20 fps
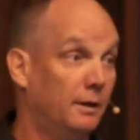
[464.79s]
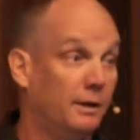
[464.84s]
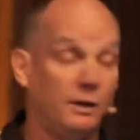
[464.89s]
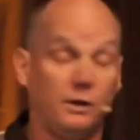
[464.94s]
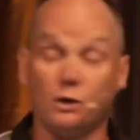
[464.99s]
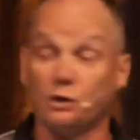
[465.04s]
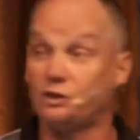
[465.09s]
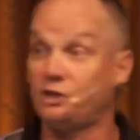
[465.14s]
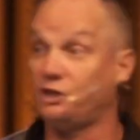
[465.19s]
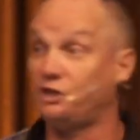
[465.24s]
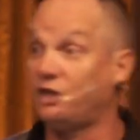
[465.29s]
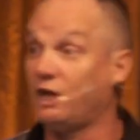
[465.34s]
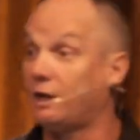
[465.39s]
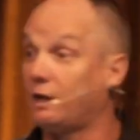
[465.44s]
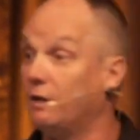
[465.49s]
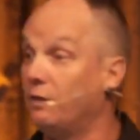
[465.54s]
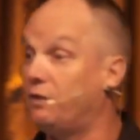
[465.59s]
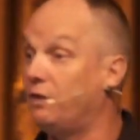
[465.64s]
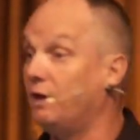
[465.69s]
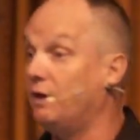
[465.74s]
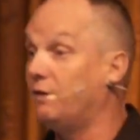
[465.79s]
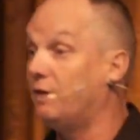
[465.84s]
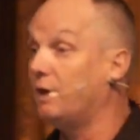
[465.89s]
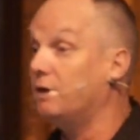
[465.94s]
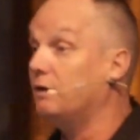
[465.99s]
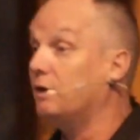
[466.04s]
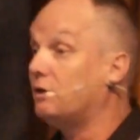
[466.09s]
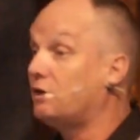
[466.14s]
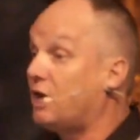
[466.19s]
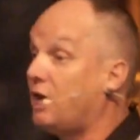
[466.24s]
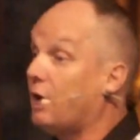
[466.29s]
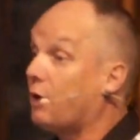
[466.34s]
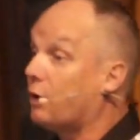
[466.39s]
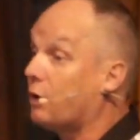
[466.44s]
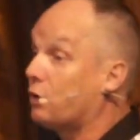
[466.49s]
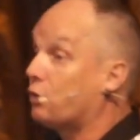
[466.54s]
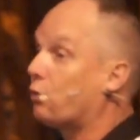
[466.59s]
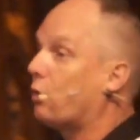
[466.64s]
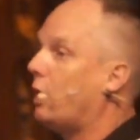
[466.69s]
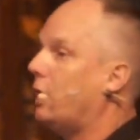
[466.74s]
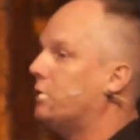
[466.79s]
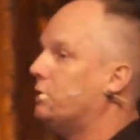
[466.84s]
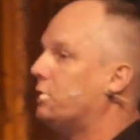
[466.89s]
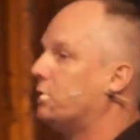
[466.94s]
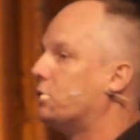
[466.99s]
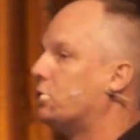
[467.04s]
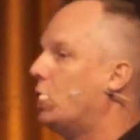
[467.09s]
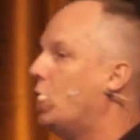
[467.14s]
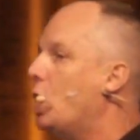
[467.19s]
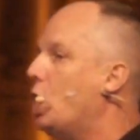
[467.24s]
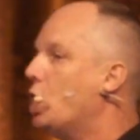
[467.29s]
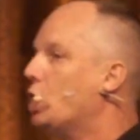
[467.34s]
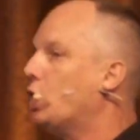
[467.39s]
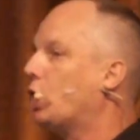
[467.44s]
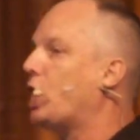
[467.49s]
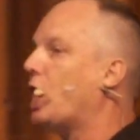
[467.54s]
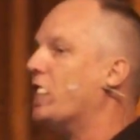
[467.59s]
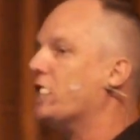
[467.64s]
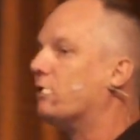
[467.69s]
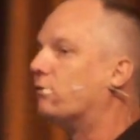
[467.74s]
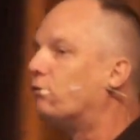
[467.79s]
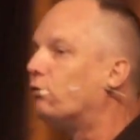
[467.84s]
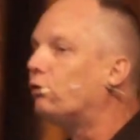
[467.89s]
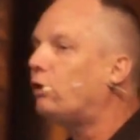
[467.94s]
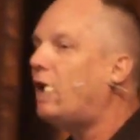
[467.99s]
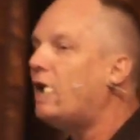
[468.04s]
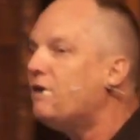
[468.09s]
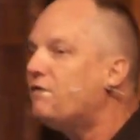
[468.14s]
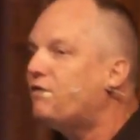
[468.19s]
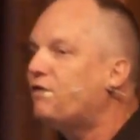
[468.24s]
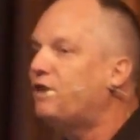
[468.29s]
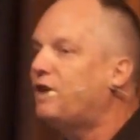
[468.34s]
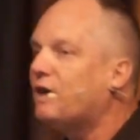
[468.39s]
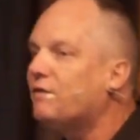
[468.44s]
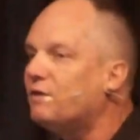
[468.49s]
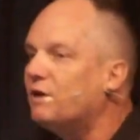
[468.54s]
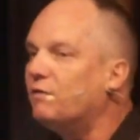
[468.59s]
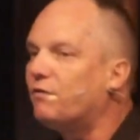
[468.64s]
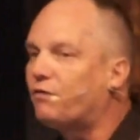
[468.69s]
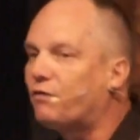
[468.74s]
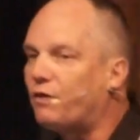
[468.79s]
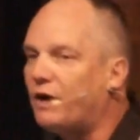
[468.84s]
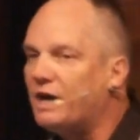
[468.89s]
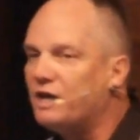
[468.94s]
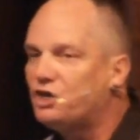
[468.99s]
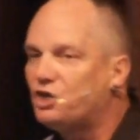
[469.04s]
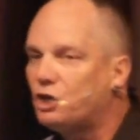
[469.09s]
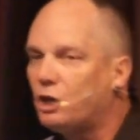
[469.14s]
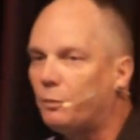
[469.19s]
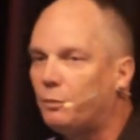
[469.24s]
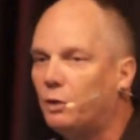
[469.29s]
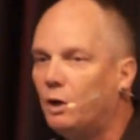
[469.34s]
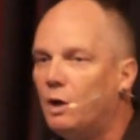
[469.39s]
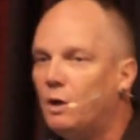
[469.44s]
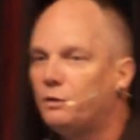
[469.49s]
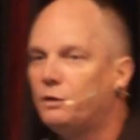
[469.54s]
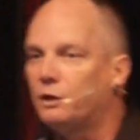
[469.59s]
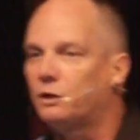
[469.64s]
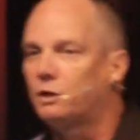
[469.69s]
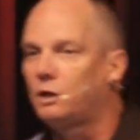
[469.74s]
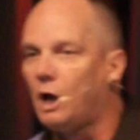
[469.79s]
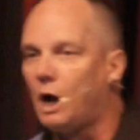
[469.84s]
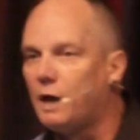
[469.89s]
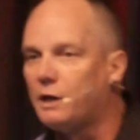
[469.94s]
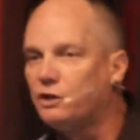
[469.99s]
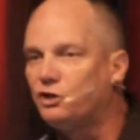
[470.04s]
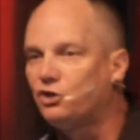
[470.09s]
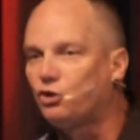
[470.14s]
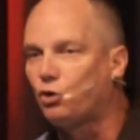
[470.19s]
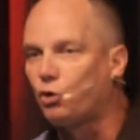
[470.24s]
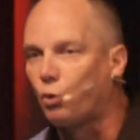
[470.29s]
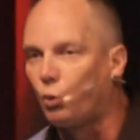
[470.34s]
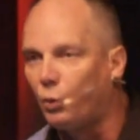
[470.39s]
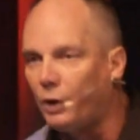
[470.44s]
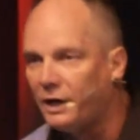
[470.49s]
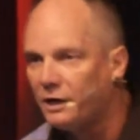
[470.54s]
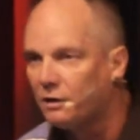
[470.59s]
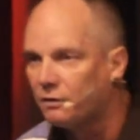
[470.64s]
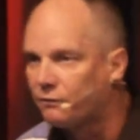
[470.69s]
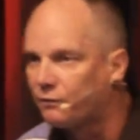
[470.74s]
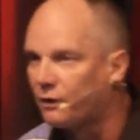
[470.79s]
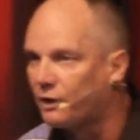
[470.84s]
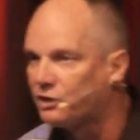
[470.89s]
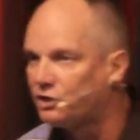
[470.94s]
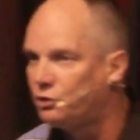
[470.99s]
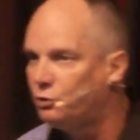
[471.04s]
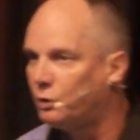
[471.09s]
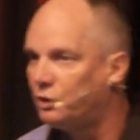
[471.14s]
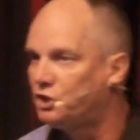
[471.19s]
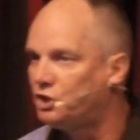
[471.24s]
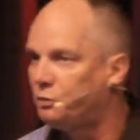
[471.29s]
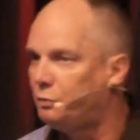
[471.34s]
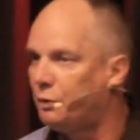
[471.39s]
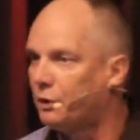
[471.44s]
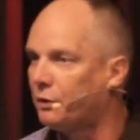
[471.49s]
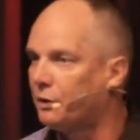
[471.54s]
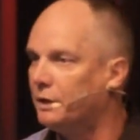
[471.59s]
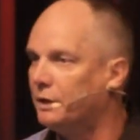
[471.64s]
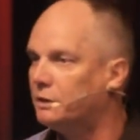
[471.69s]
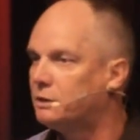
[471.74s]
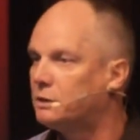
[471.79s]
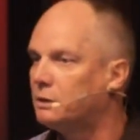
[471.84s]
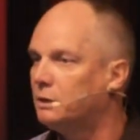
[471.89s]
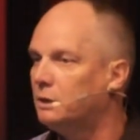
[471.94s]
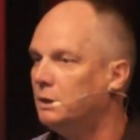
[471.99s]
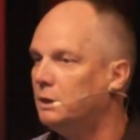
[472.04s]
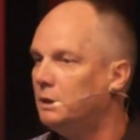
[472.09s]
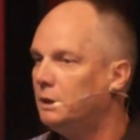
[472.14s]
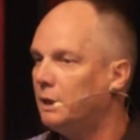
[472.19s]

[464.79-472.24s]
Here's the second thing then that characterizes the kind of life-giving friendship that God has created for us to experience